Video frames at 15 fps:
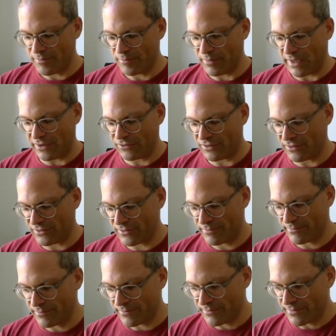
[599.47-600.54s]
patches.
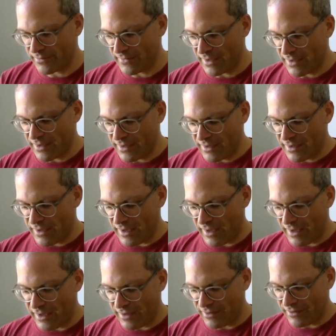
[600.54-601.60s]

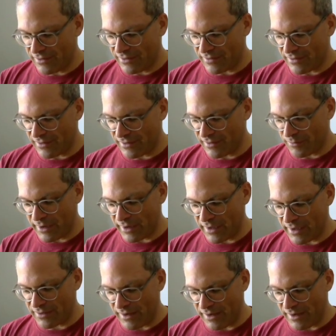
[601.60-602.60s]
And well,